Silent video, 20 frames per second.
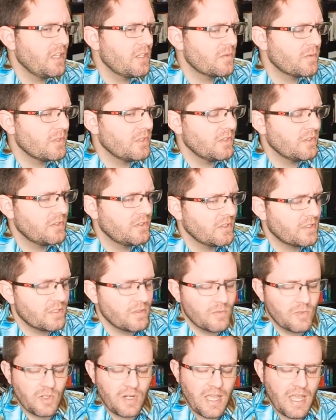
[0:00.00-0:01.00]
Israel took
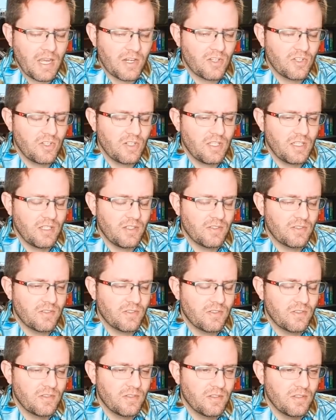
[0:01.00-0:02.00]
some sort of action
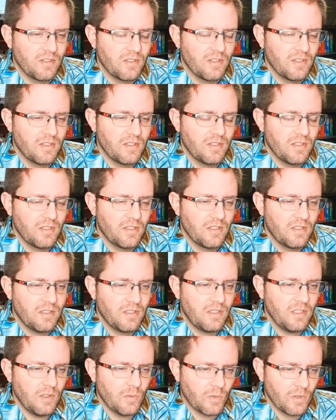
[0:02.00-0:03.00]
against
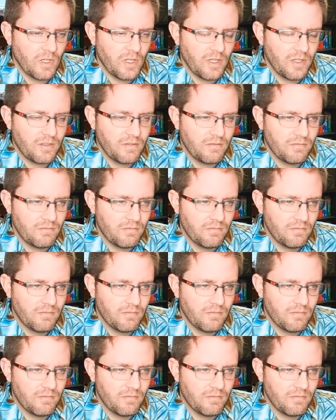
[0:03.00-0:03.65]
Iran.